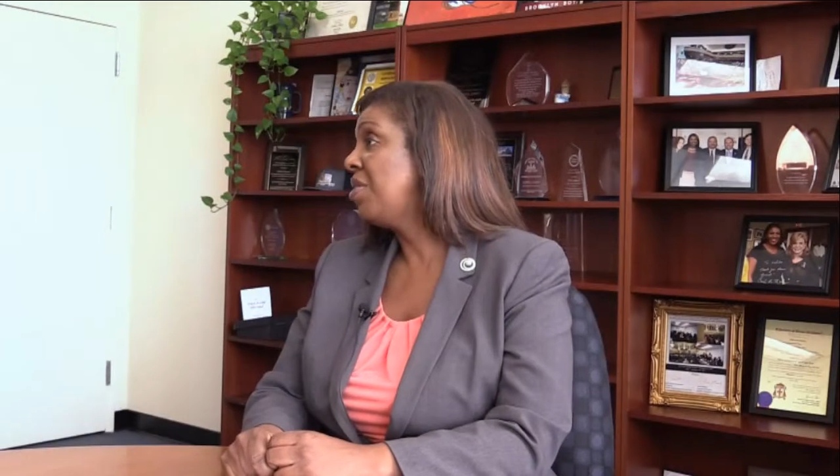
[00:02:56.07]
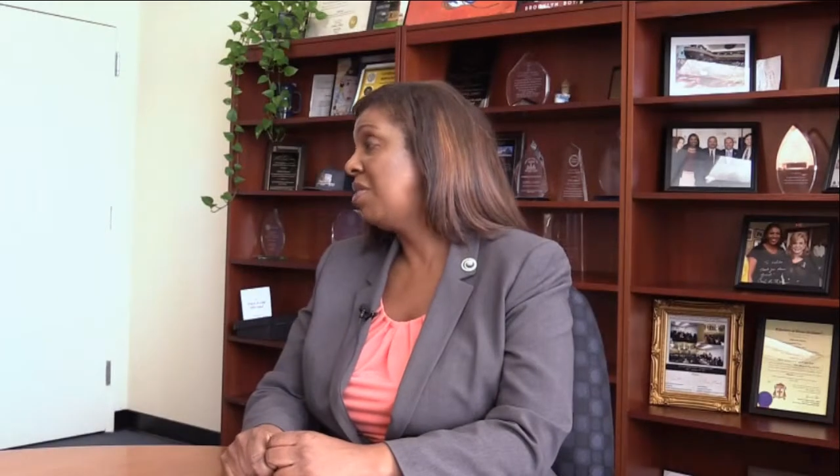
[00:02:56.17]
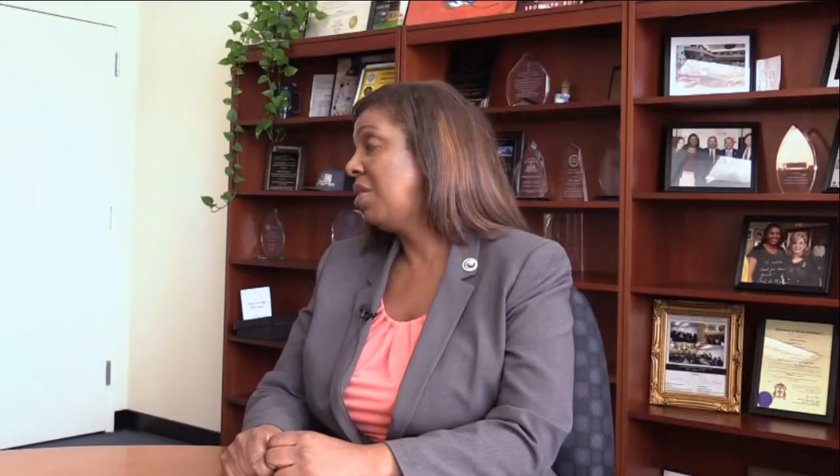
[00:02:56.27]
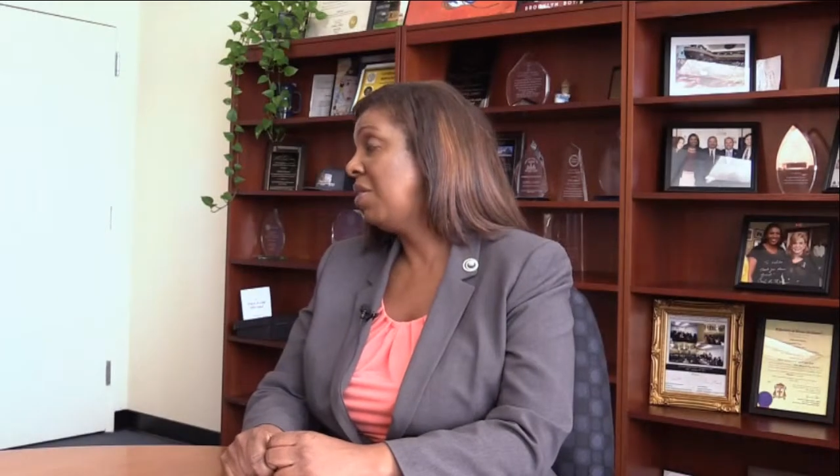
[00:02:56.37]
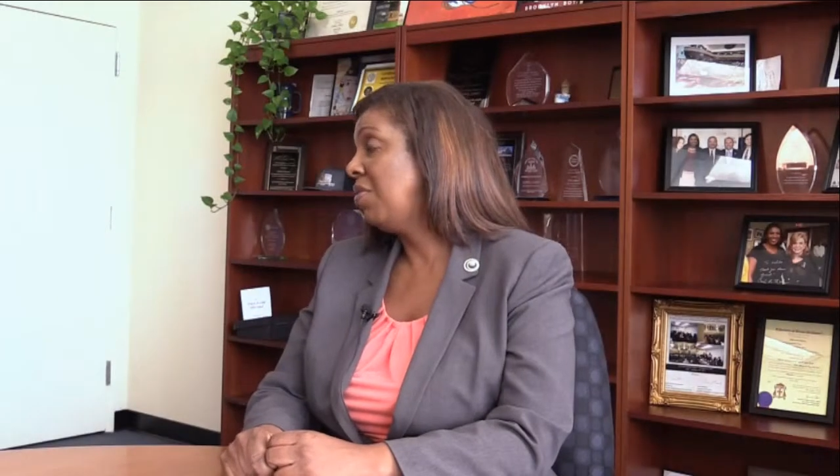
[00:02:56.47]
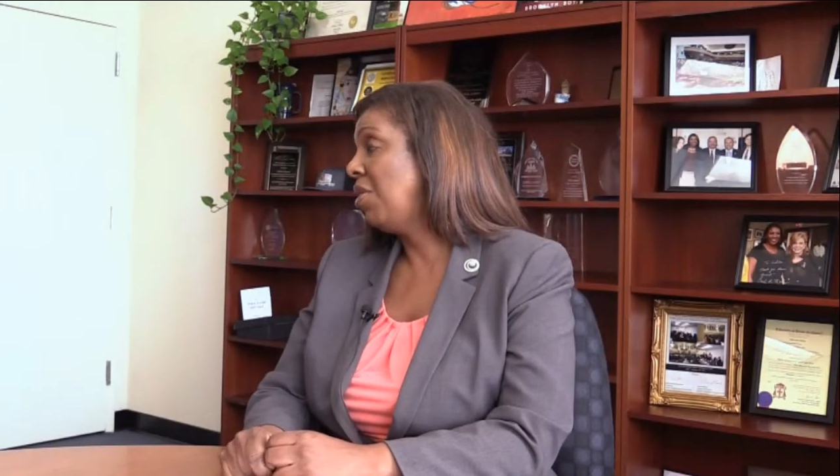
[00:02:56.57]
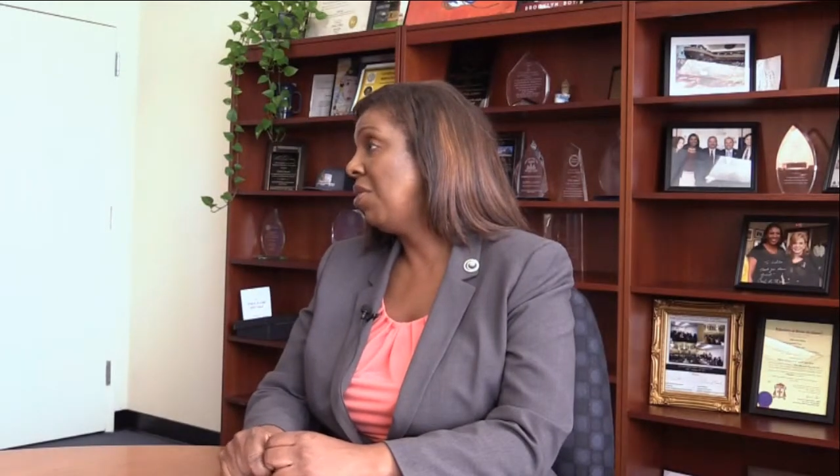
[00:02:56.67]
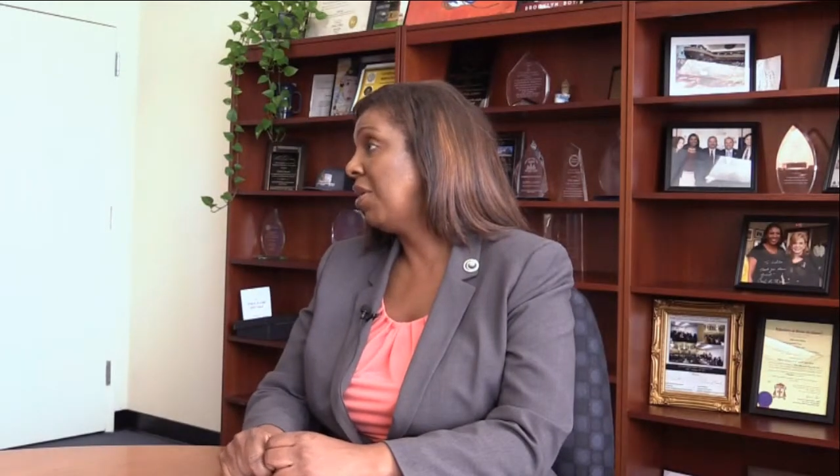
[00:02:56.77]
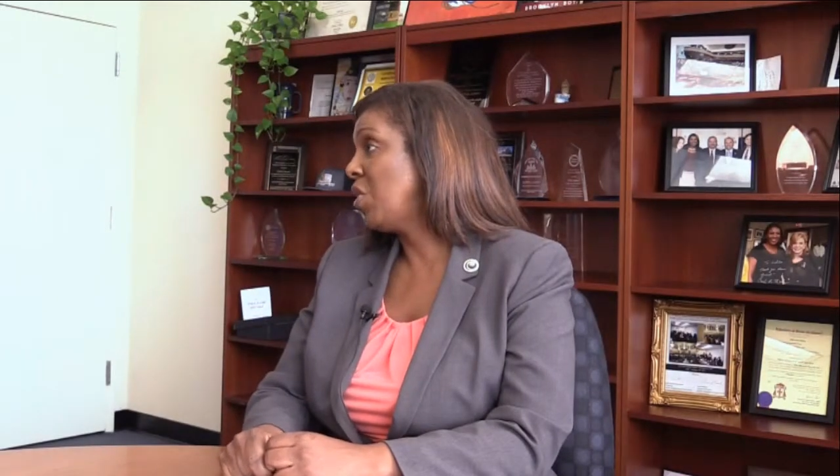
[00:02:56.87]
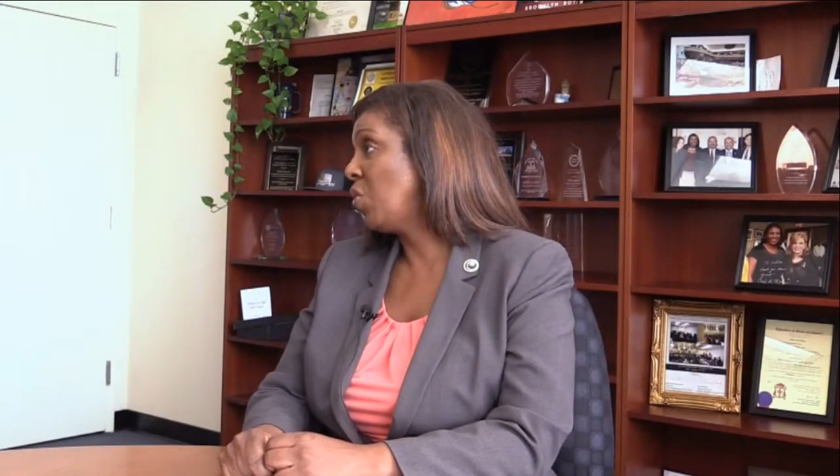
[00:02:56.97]
the city of New
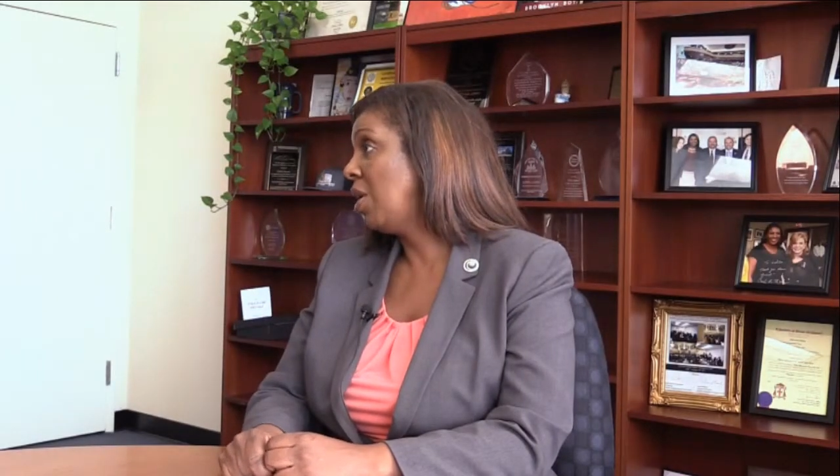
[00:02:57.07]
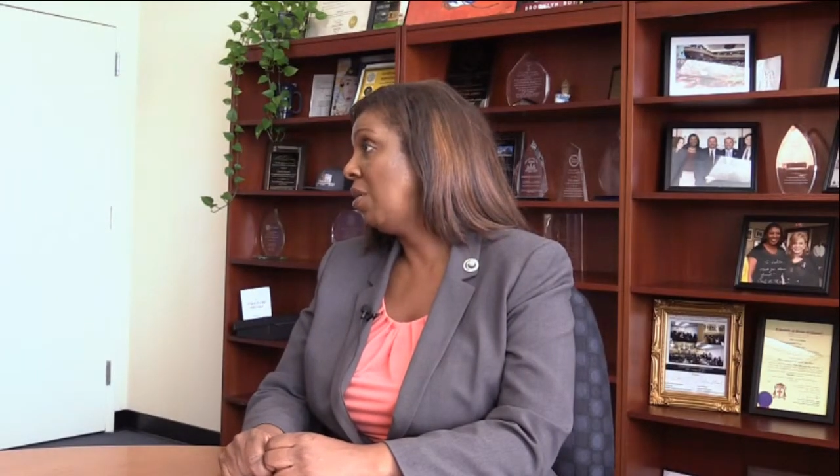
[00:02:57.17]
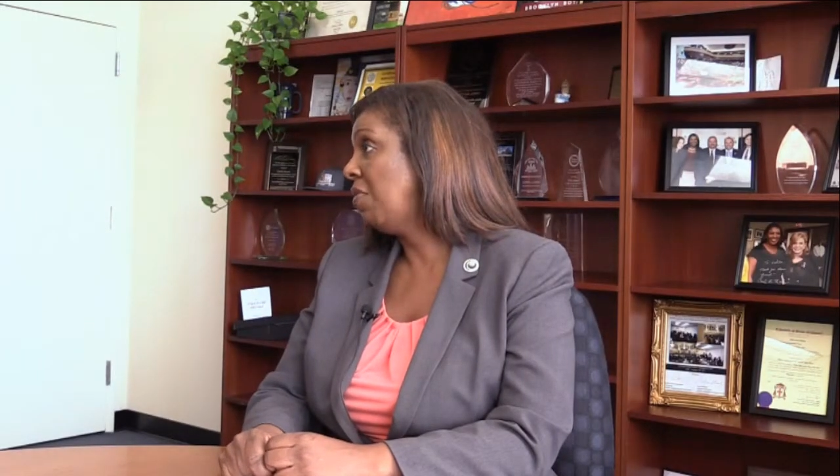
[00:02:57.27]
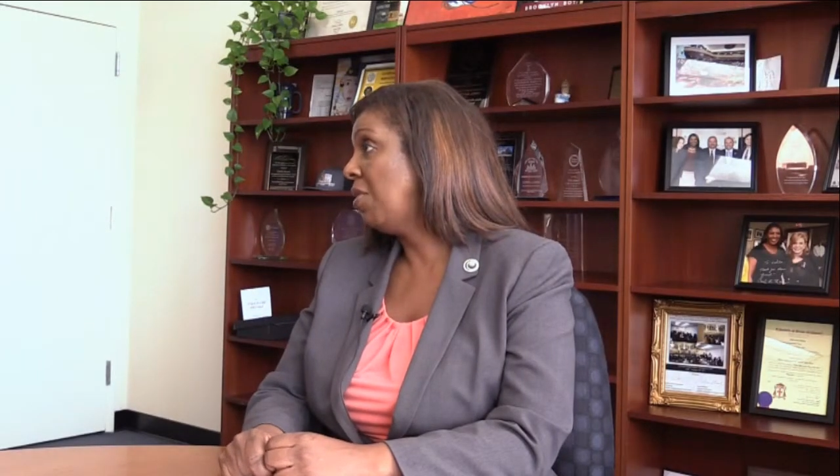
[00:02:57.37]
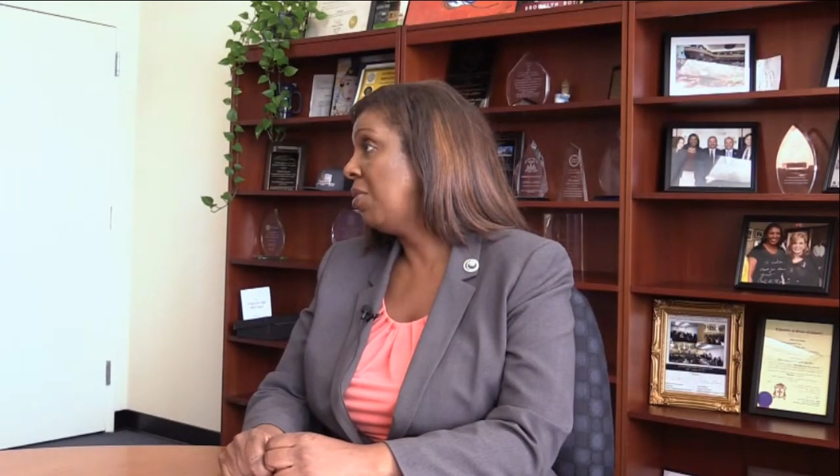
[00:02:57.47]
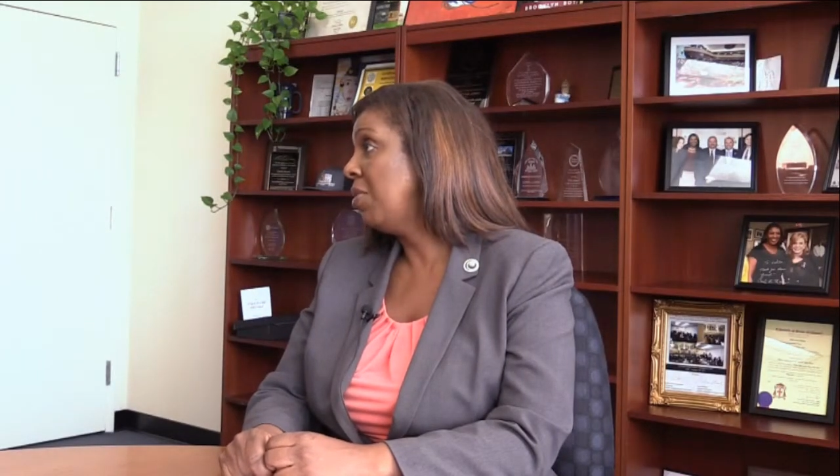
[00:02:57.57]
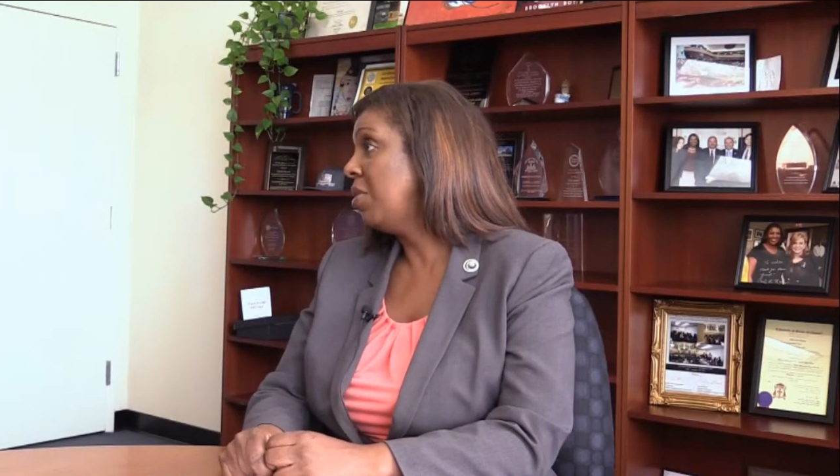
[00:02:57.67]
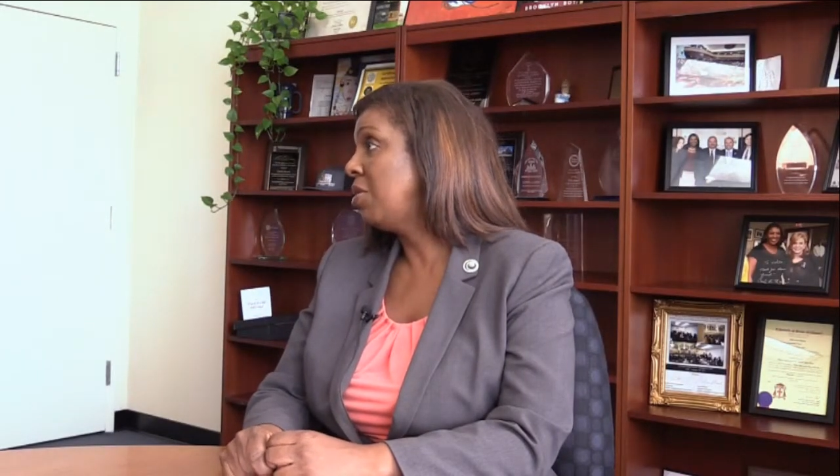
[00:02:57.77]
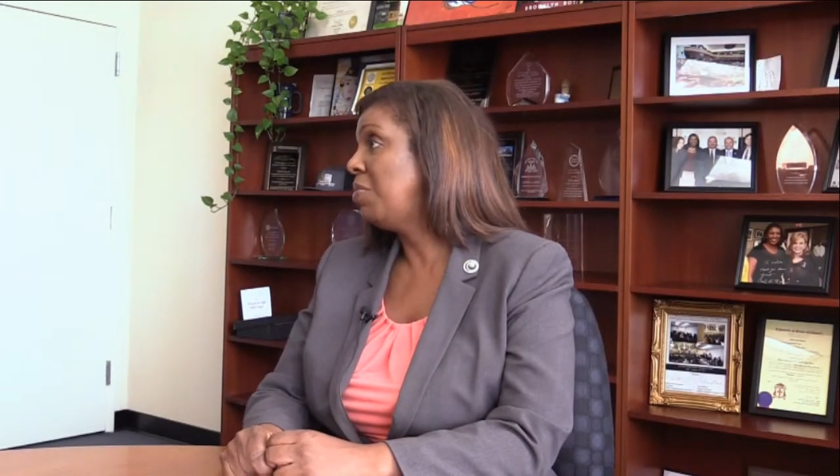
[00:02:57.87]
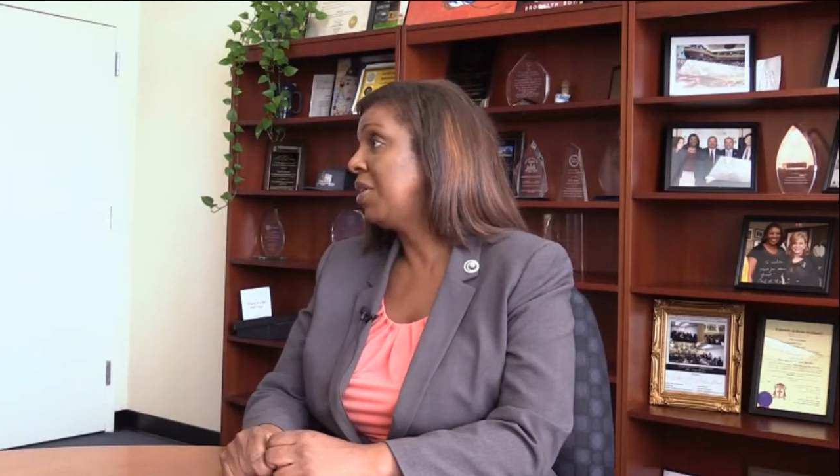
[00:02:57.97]
York as we go
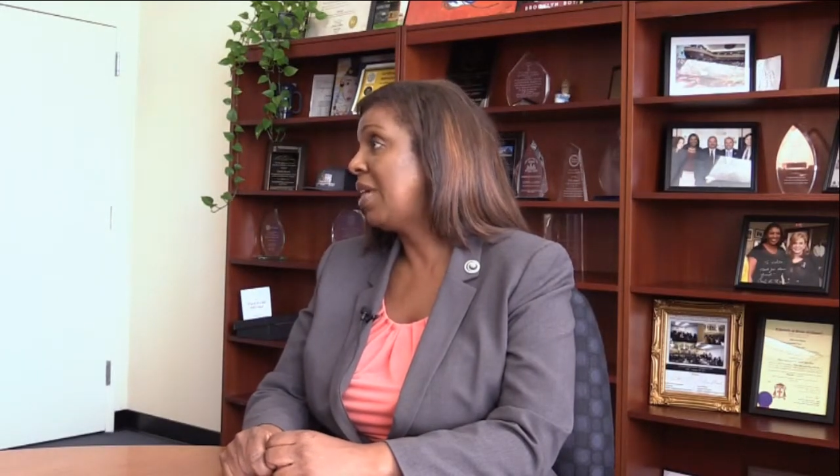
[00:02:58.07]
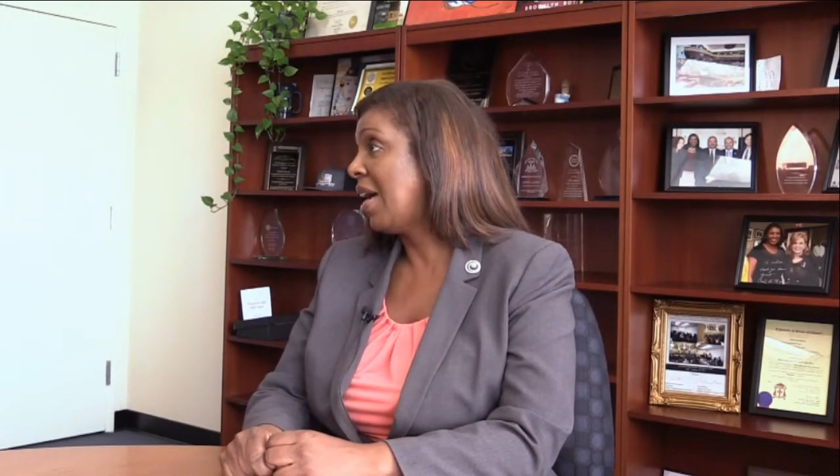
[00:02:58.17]
forward to build